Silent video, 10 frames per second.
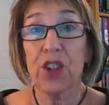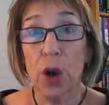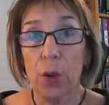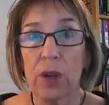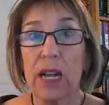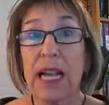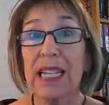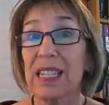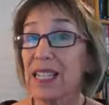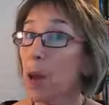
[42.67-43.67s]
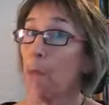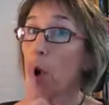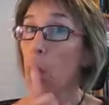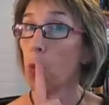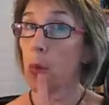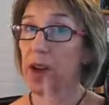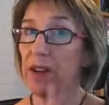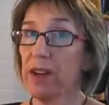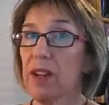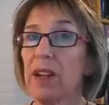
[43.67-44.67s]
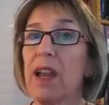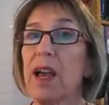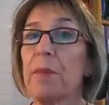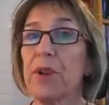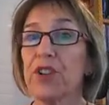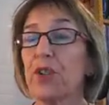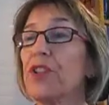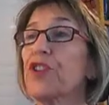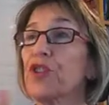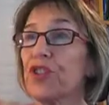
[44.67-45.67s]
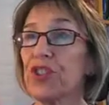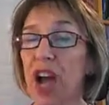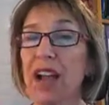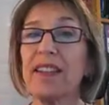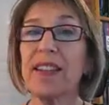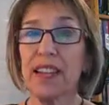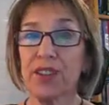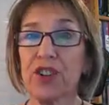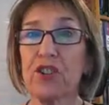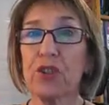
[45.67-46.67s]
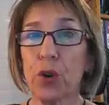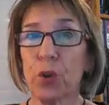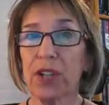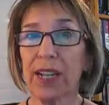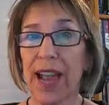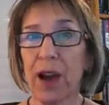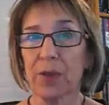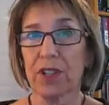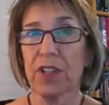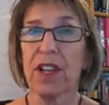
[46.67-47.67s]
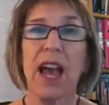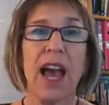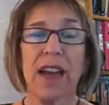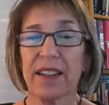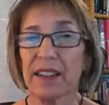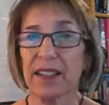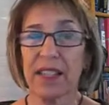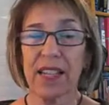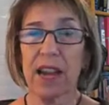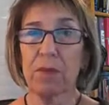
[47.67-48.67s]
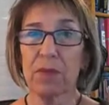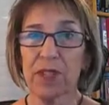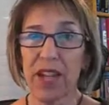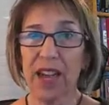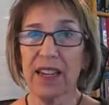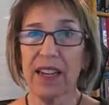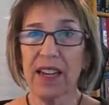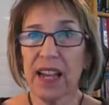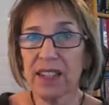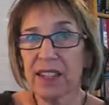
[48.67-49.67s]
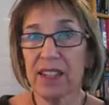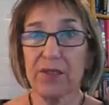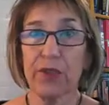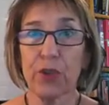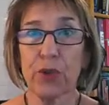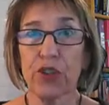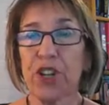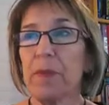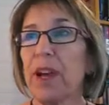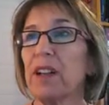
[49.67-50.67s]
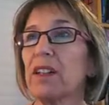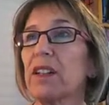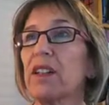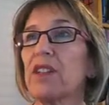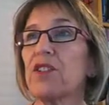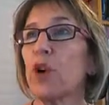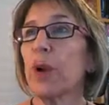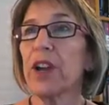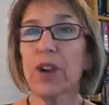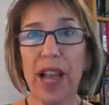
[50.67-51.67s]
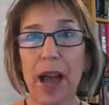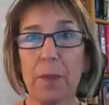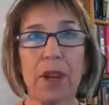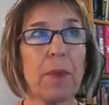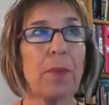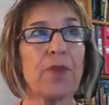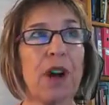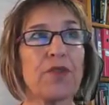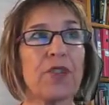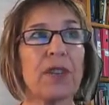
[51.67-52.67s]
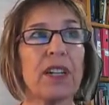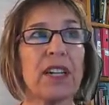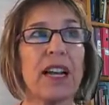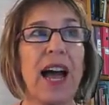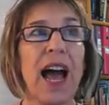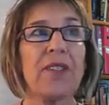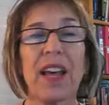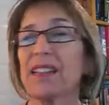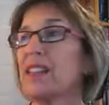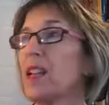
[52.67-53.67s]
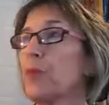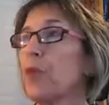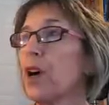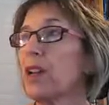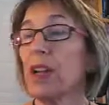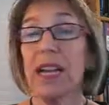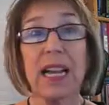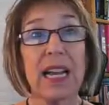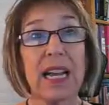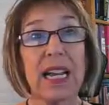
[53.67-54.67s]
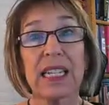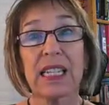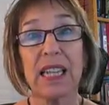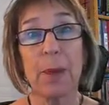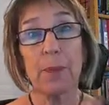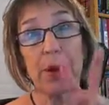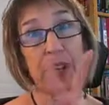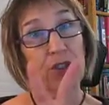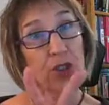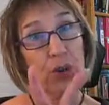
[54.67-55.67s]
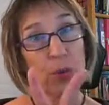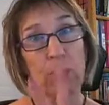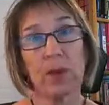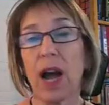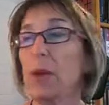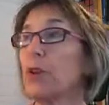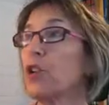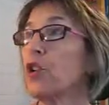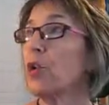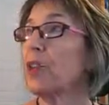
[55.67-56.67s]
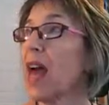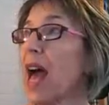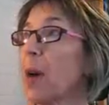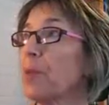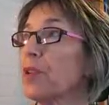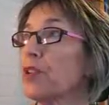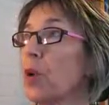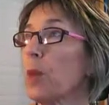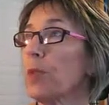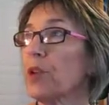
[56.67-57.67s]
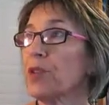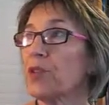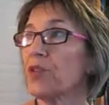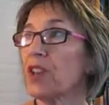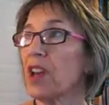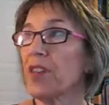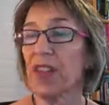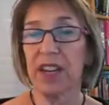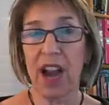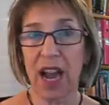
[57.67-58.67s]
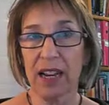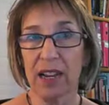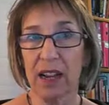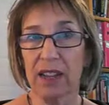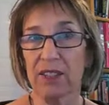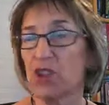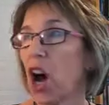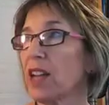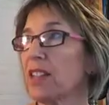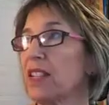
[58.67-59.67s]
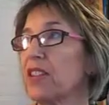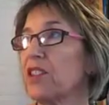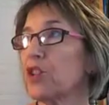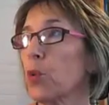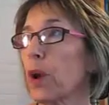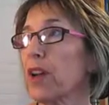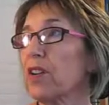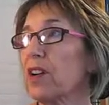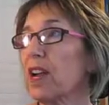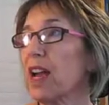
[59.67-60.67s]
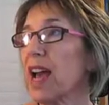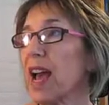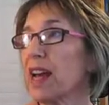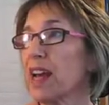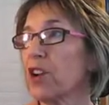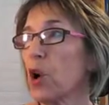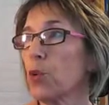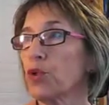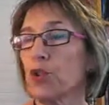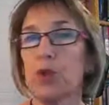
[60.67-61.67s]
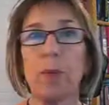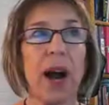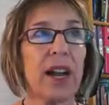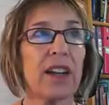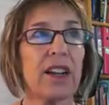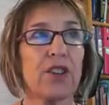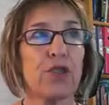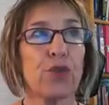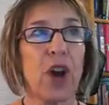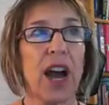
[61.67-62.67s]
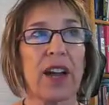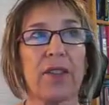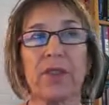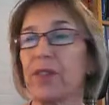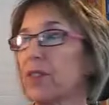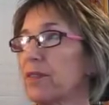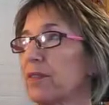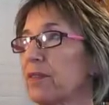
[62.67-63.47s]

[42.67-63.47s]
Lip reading: So, step 1, be sure that you're signed into your Google account. And it's the same sign-in as it is for your Gmail. So here I am in my browser, and that's step 1. Step 2, I'm going to go to the app. So up here there's the 9 dots in the square, and I go to my Drive.